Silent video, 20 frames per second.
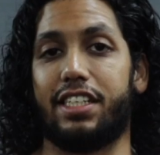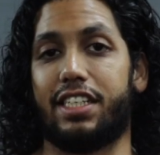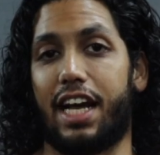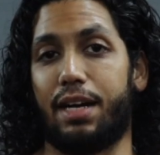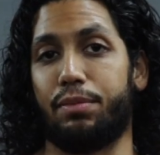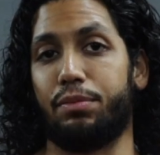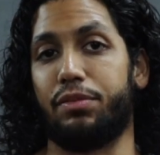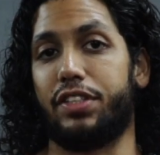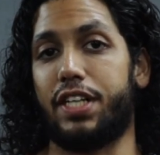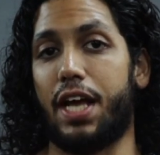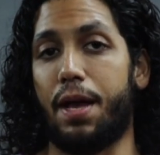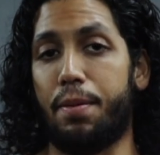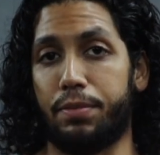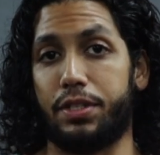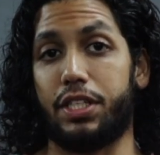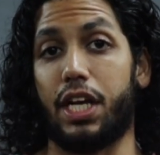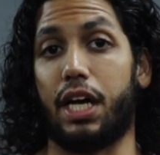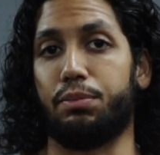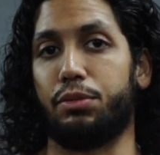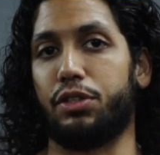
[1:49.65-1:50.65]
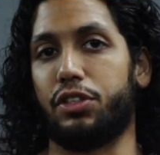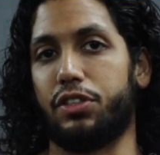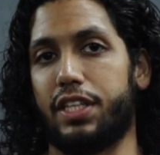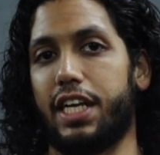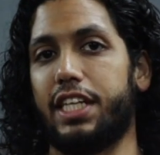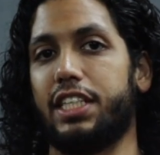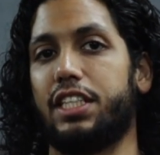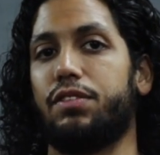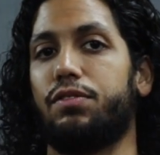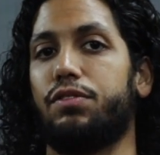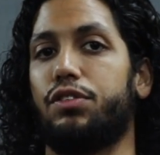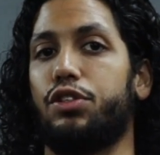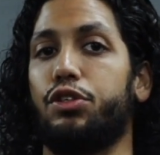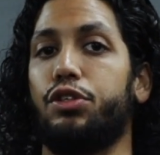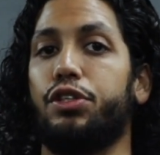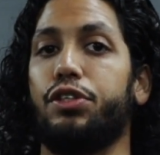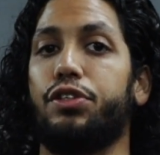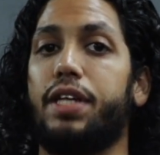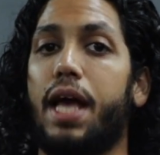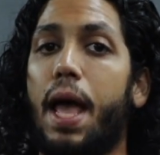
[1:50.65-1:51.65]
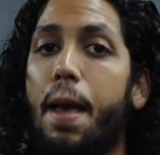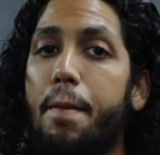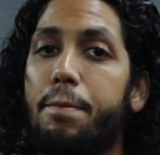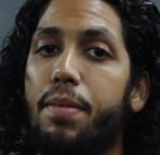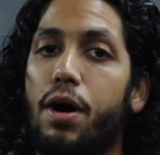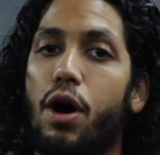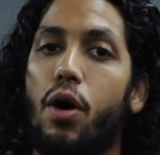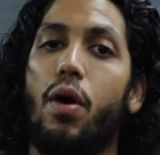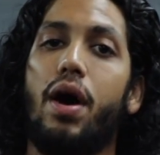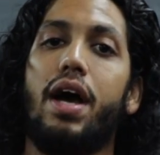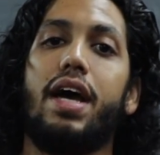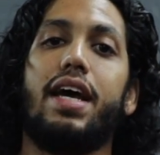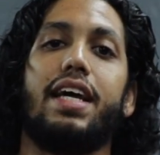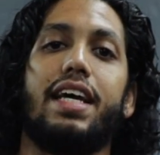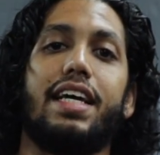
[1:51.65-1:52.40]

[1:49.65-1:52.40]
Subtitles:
time under tension through your tempo